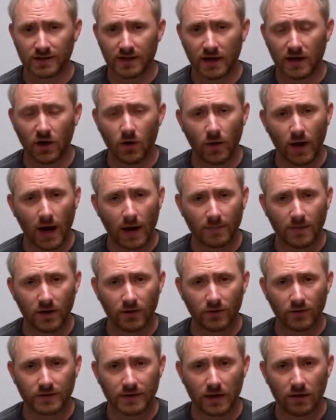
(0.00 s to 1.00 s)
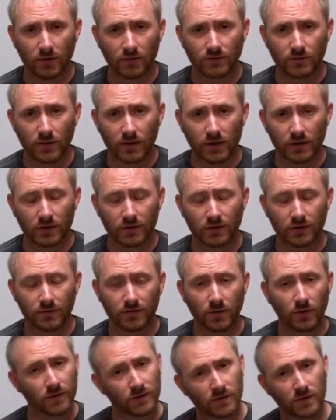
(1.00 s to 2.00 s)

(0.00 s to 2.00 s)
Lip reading: Deco app that you can download directly to your phone,